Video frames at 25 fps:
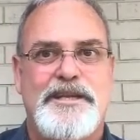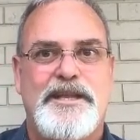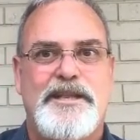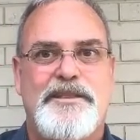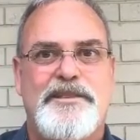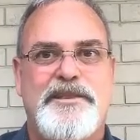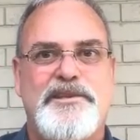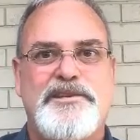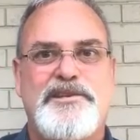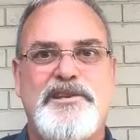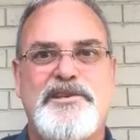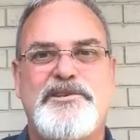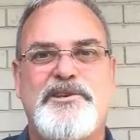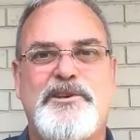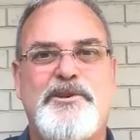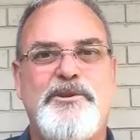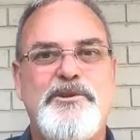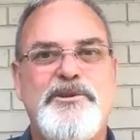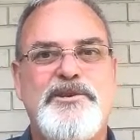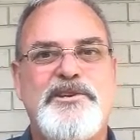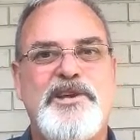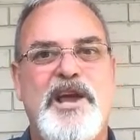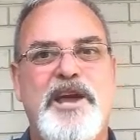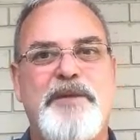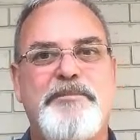This is a
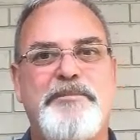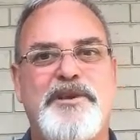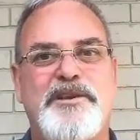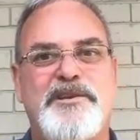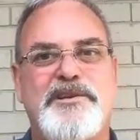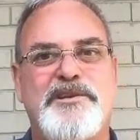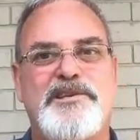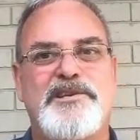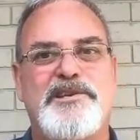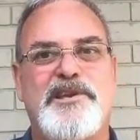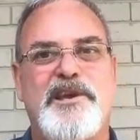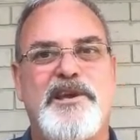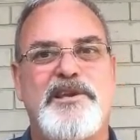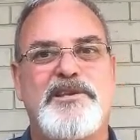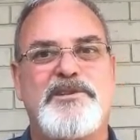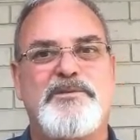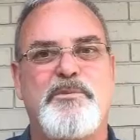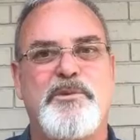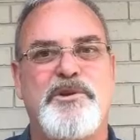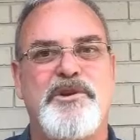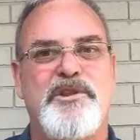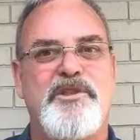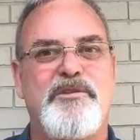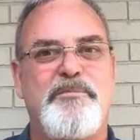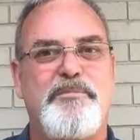good time to discuss
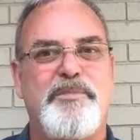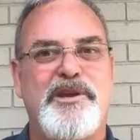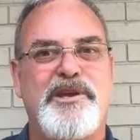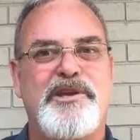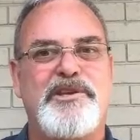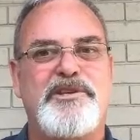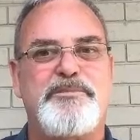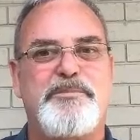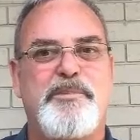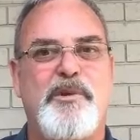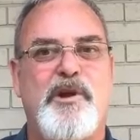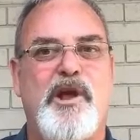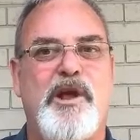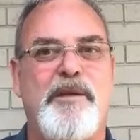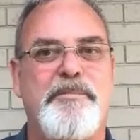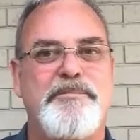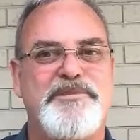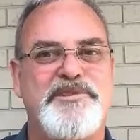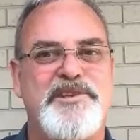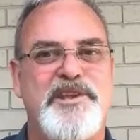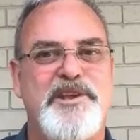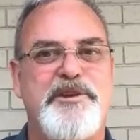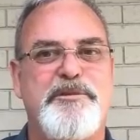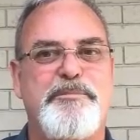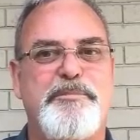one of the biggest
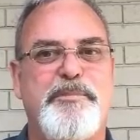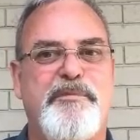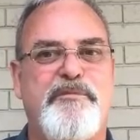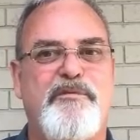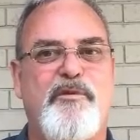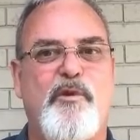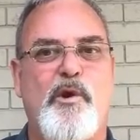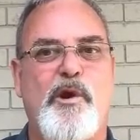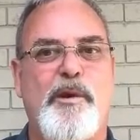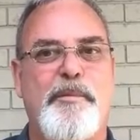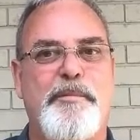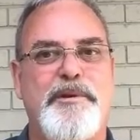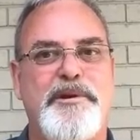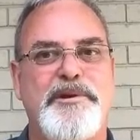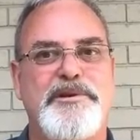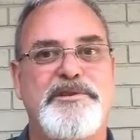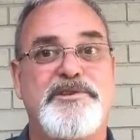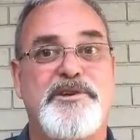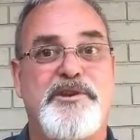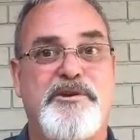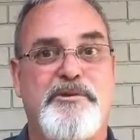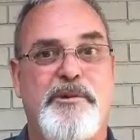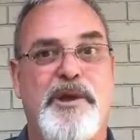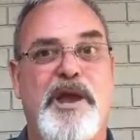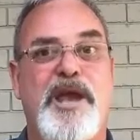problems
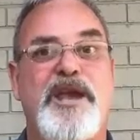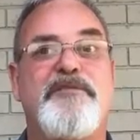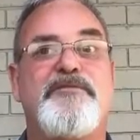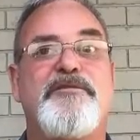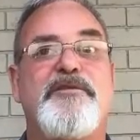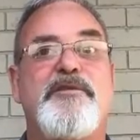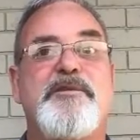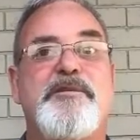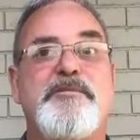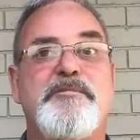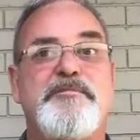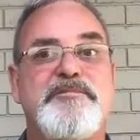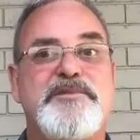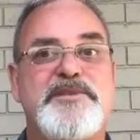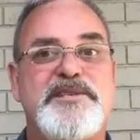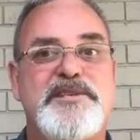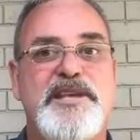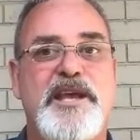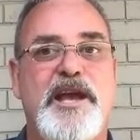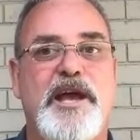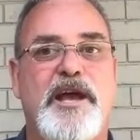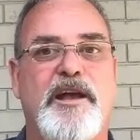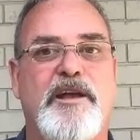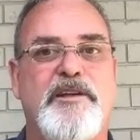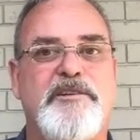underperformers create for
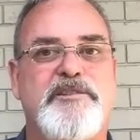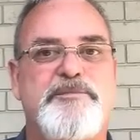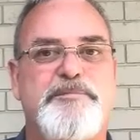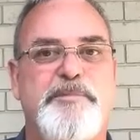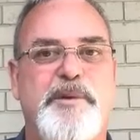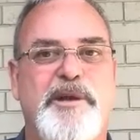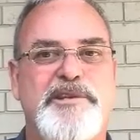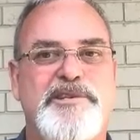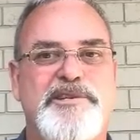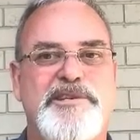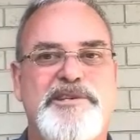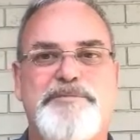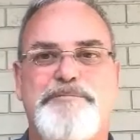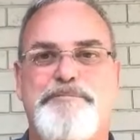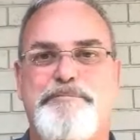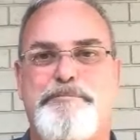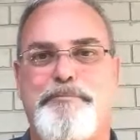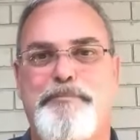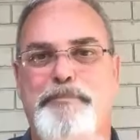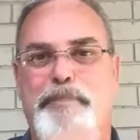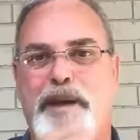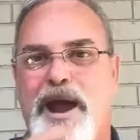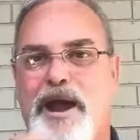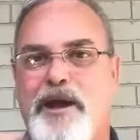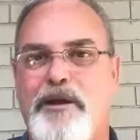themselves by just
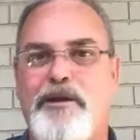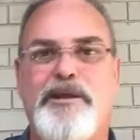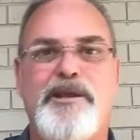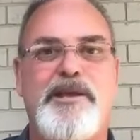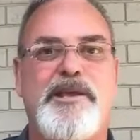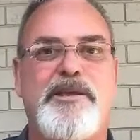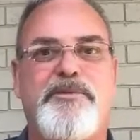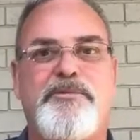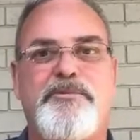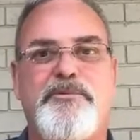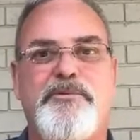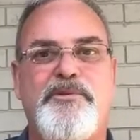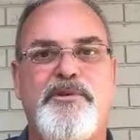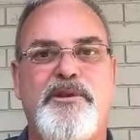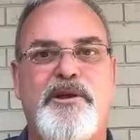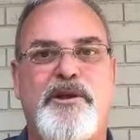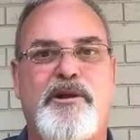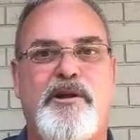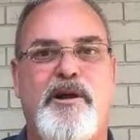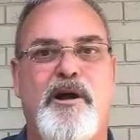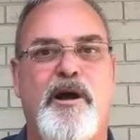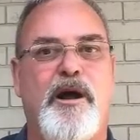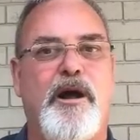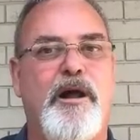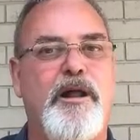barreling through their
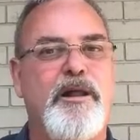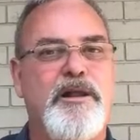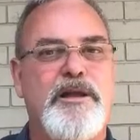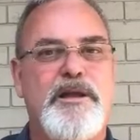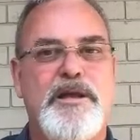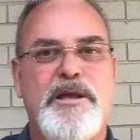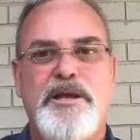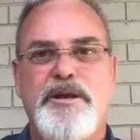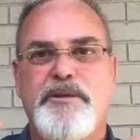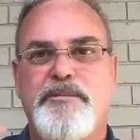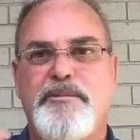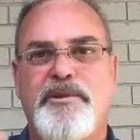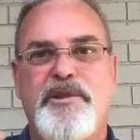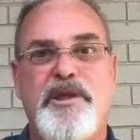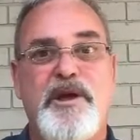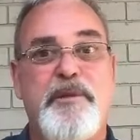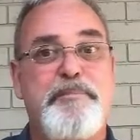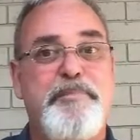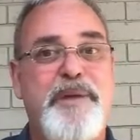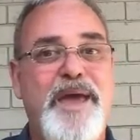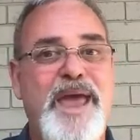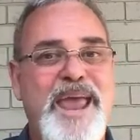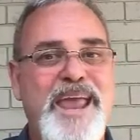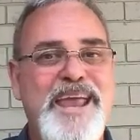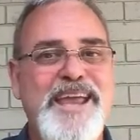call without
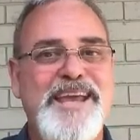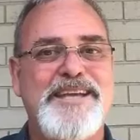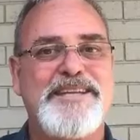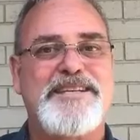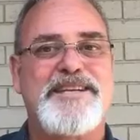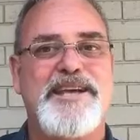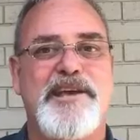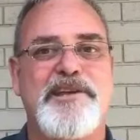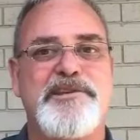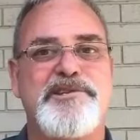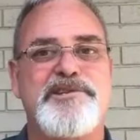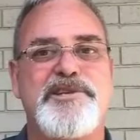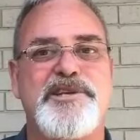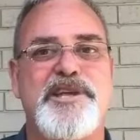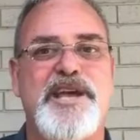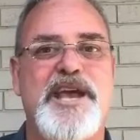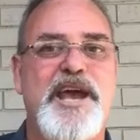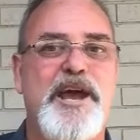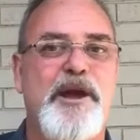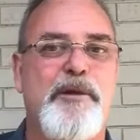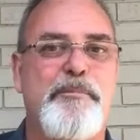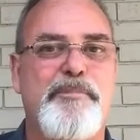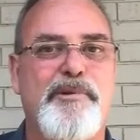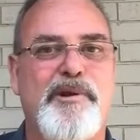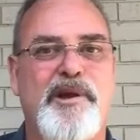paying attention to
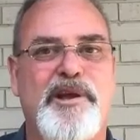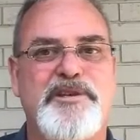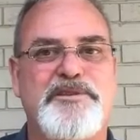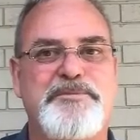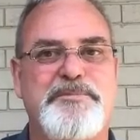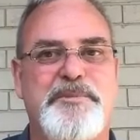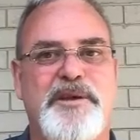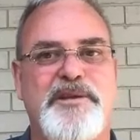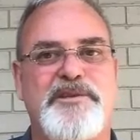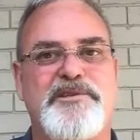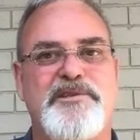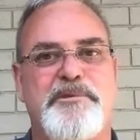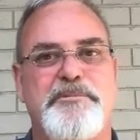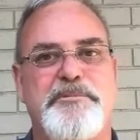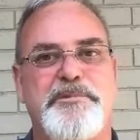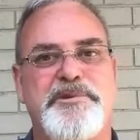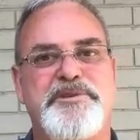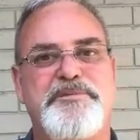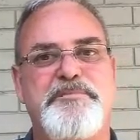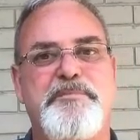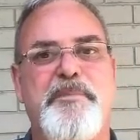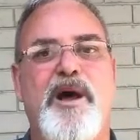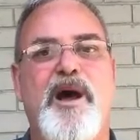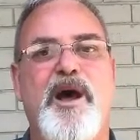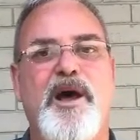how prospects are
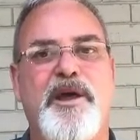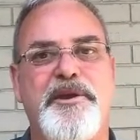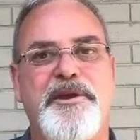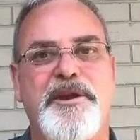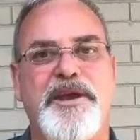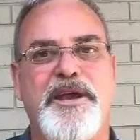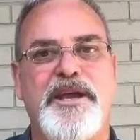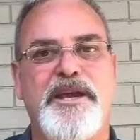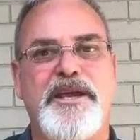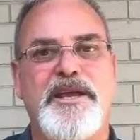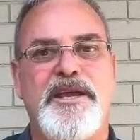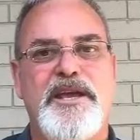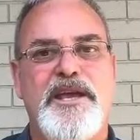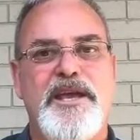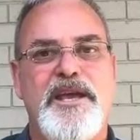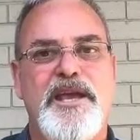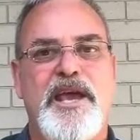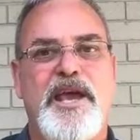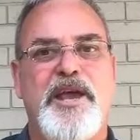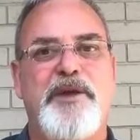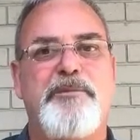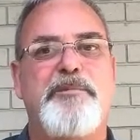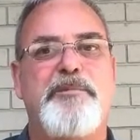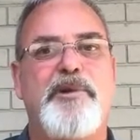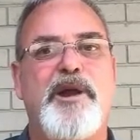responding
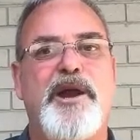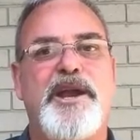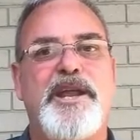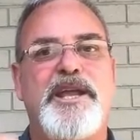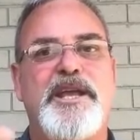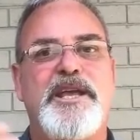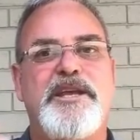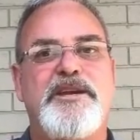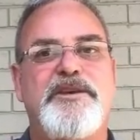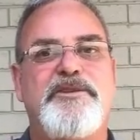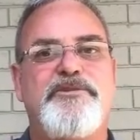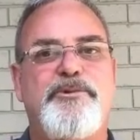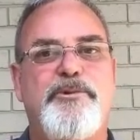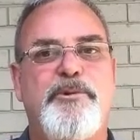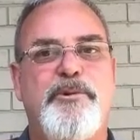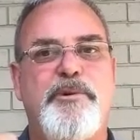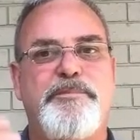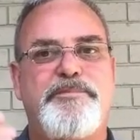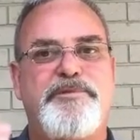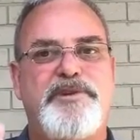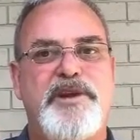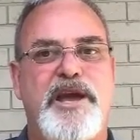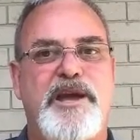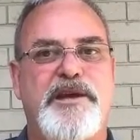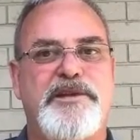and running into
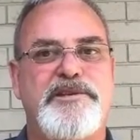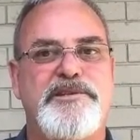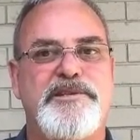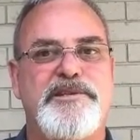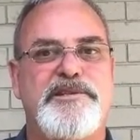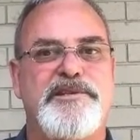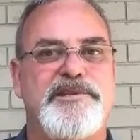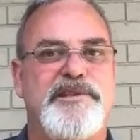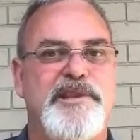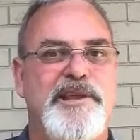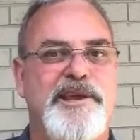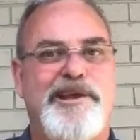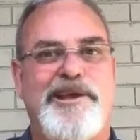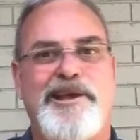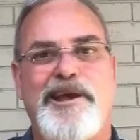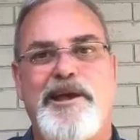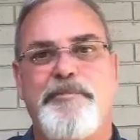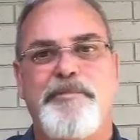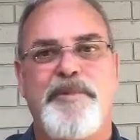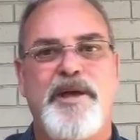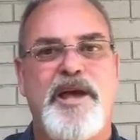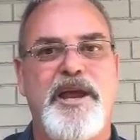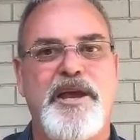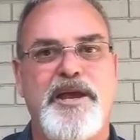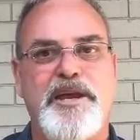objections like "I'm
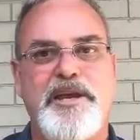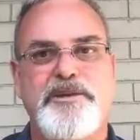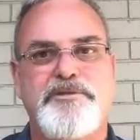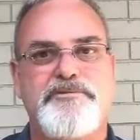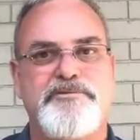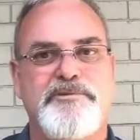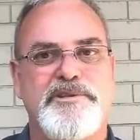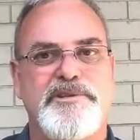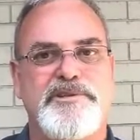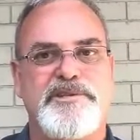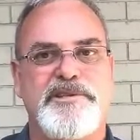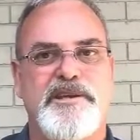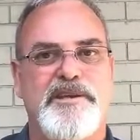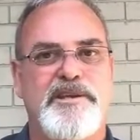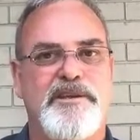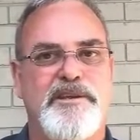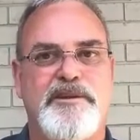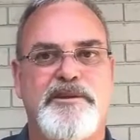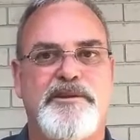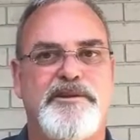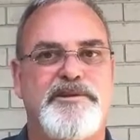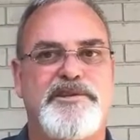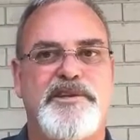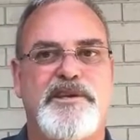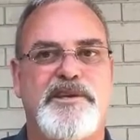not interested" and
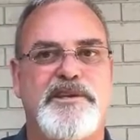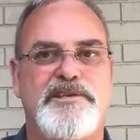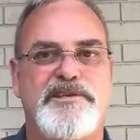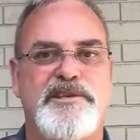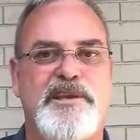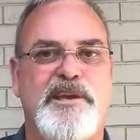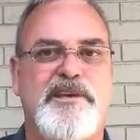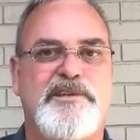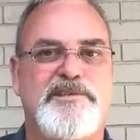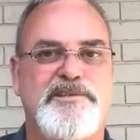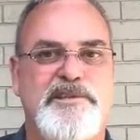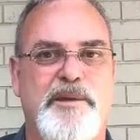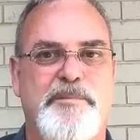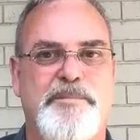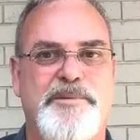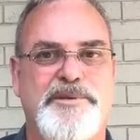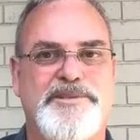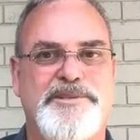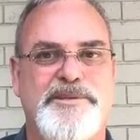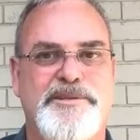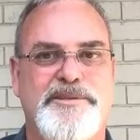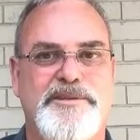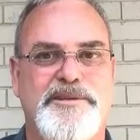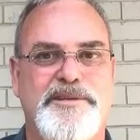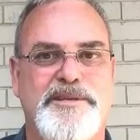losing a sales
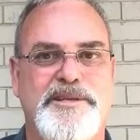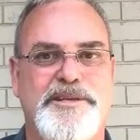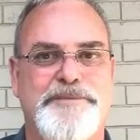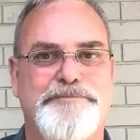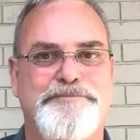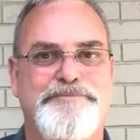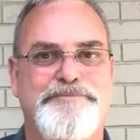opportunity.